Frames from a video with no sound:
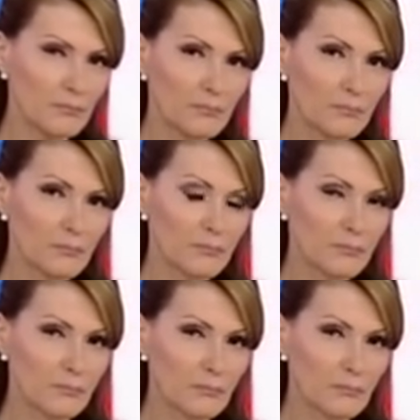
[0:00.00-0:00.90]

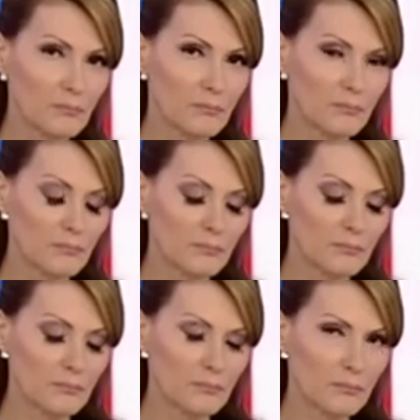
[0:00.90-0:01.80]

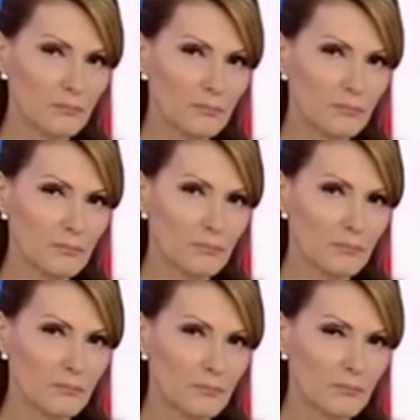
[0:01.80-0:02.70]

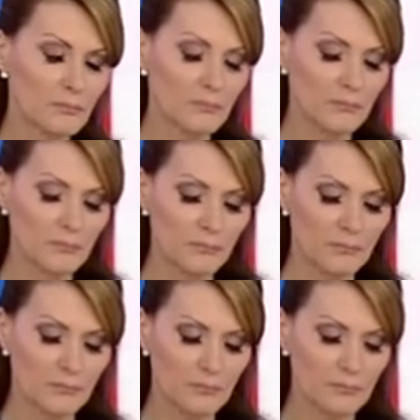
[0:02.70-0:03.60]

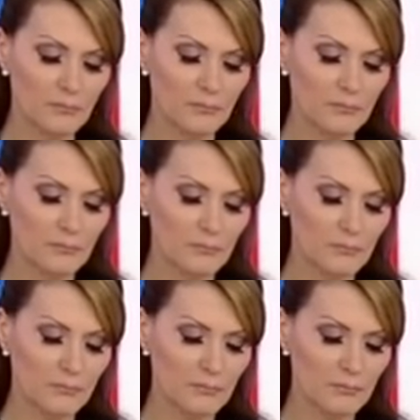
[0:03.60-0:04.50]

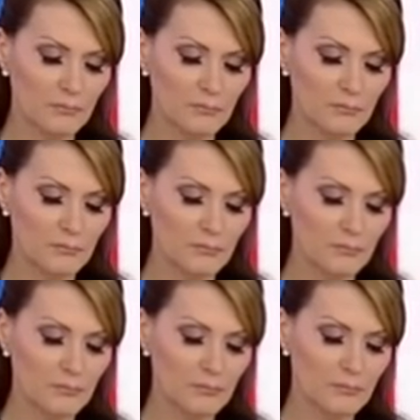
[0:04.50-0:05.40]

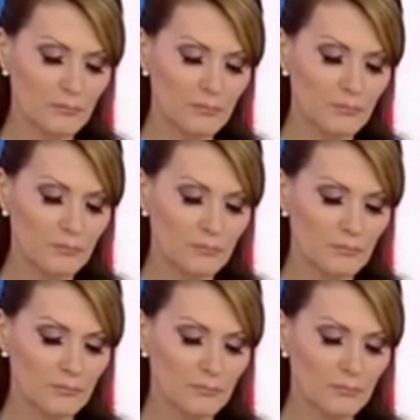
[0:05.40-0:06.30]

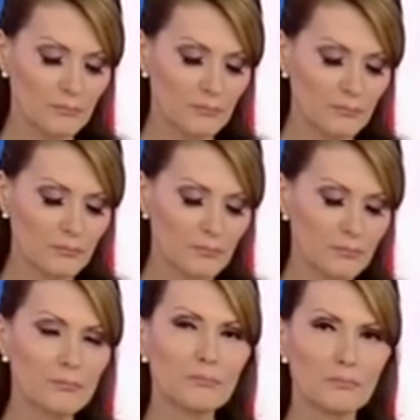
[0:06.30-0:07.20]

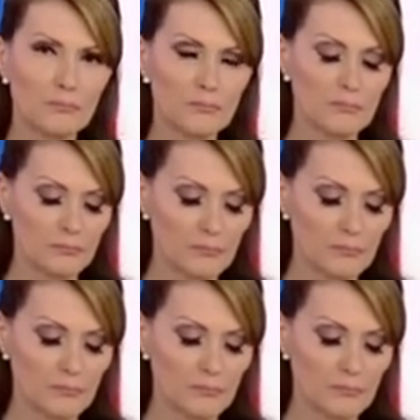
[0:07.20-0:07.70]
(silent)